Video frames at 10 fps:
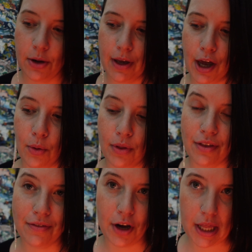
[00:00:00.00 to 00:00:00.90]
here we go
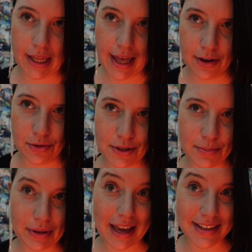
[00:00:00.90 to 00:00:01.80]
with a very loud
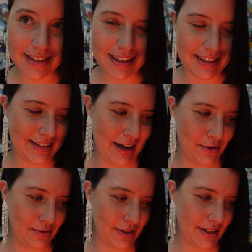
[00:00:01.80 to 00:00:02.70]
plastic
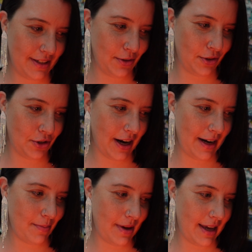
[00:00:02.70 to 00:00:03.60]
sound. So I'll try
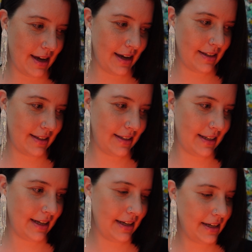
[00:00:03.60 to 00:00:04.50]
and be
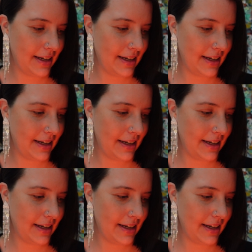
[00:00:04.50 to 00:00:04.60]
as